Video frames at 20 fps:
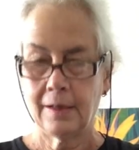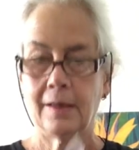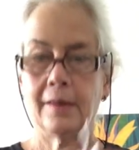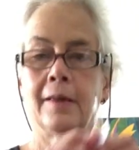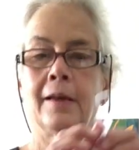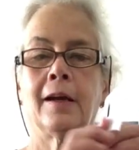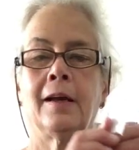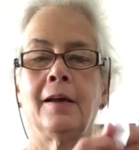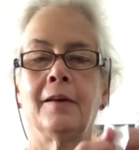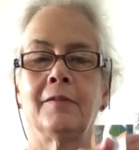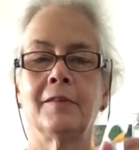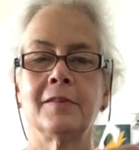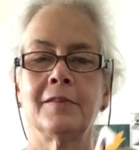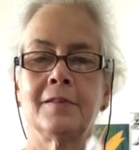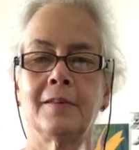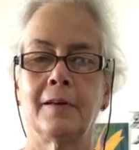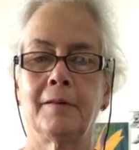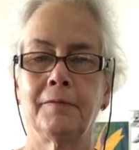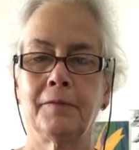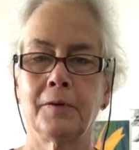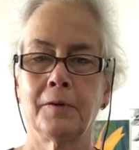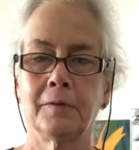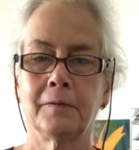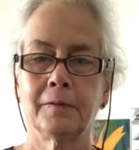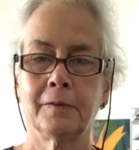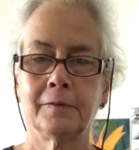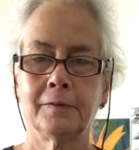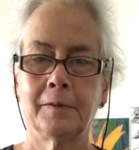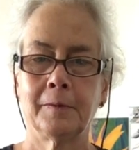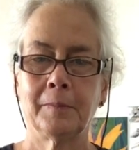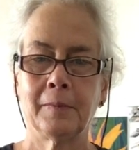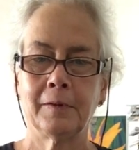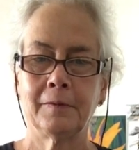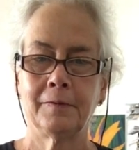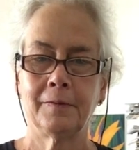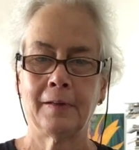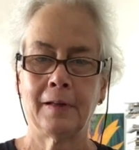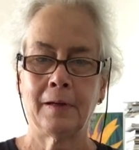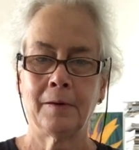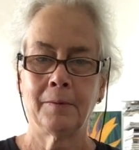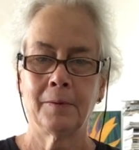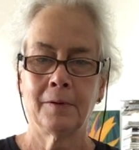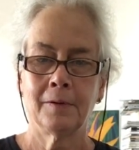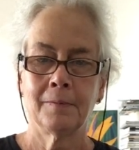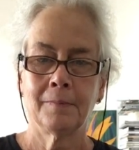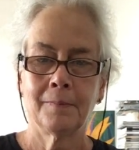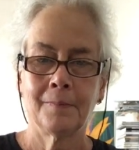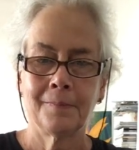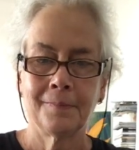Then I have this left over from the flower,